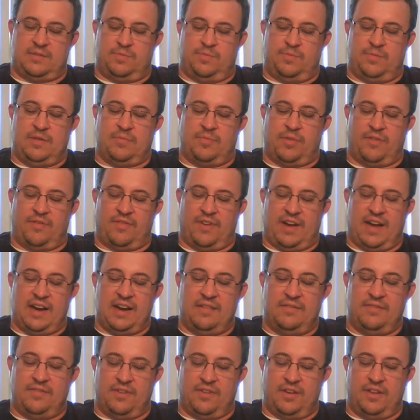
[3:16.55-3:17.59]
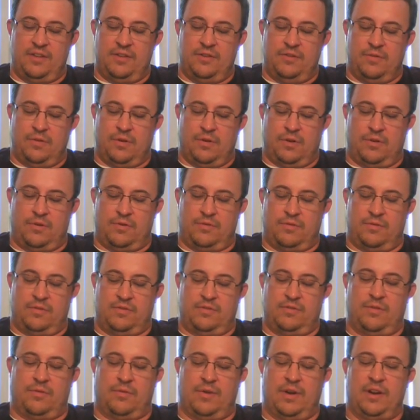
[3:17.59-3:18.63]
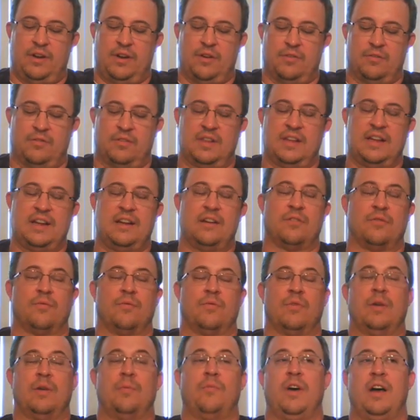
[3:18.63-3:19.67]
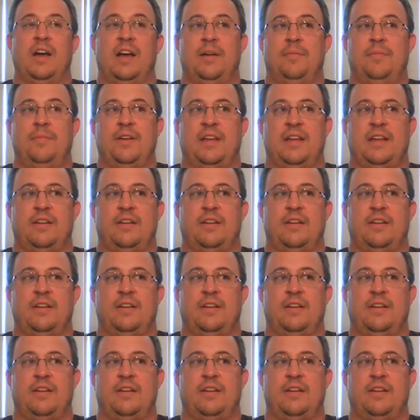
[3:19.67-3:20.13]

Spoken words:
been provided for you through a link on RimWeb